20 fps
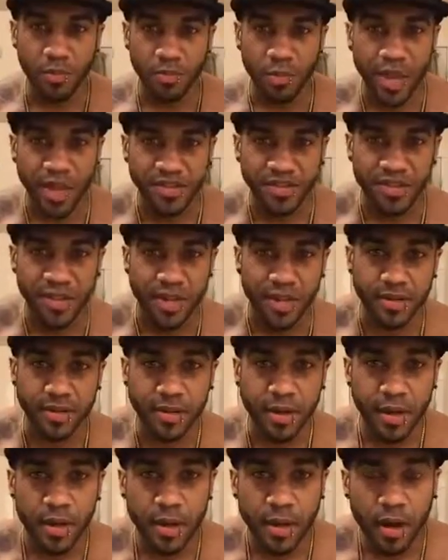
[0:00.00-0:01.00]
Bane's
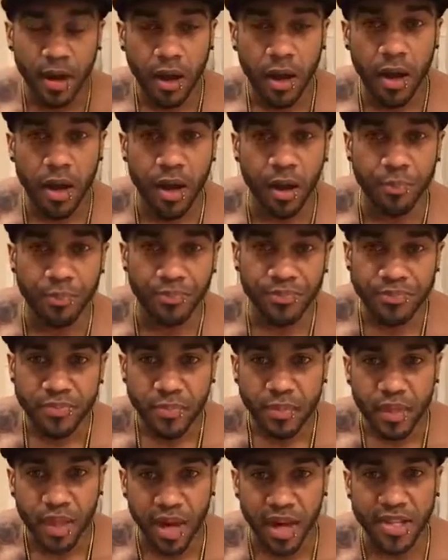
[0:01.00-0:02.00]
in. The
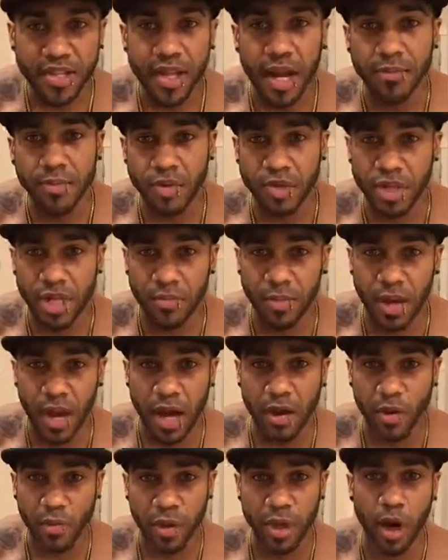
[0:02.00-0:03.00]
next time you see me,
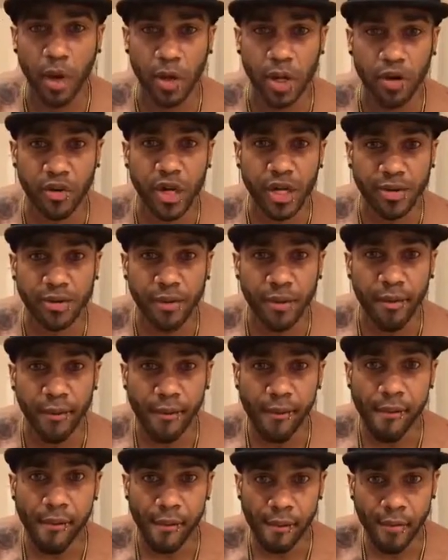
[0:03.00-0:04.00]
I will be going green.
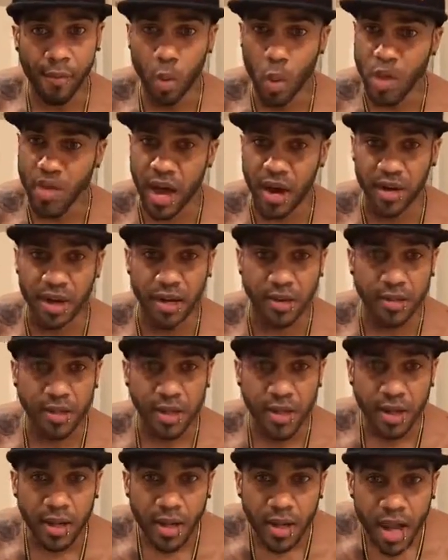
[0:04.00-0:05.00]
Without a doubt.
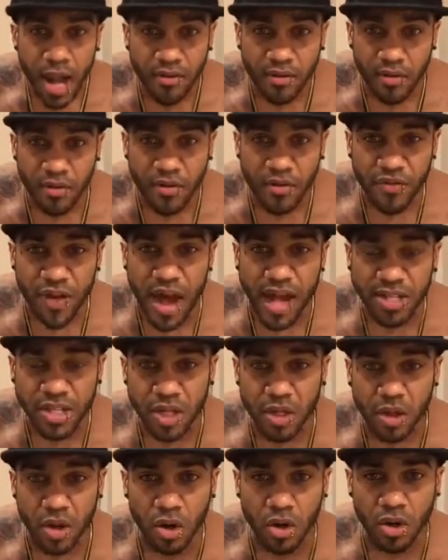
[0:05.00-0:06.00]
Have I ever
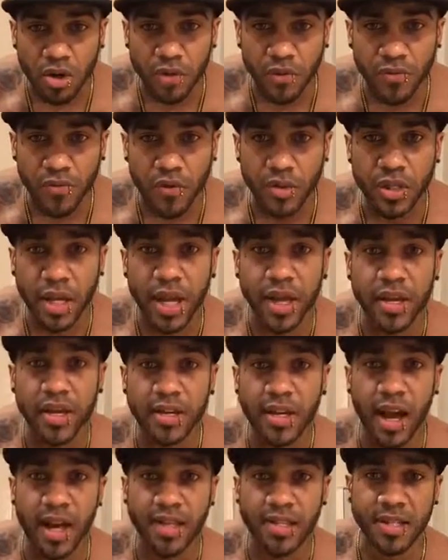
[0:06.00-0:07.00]
fasted longer than a full day?
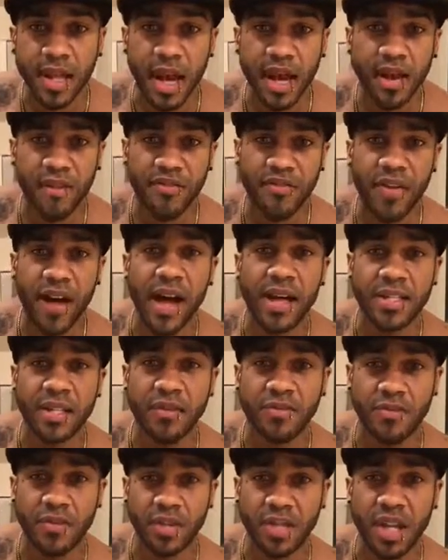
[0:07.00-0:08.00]
Yes, I have
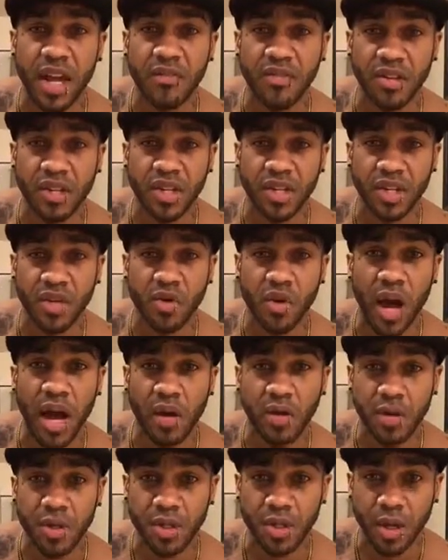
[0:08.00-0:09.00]
fasted for 72
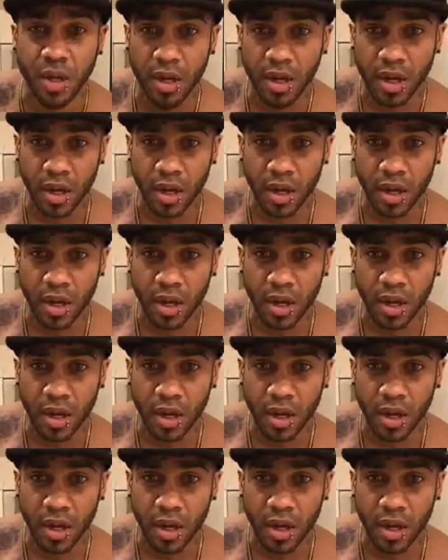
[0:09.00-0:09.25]
hours.